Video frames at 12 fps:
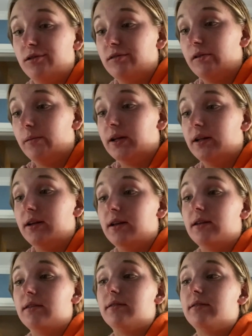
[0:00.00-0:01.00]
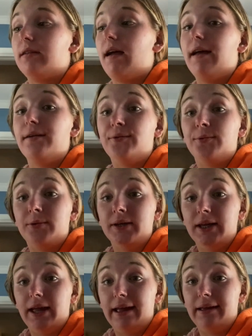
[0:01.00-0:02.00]
So it is
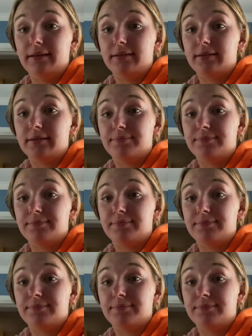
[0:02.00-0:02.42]
1028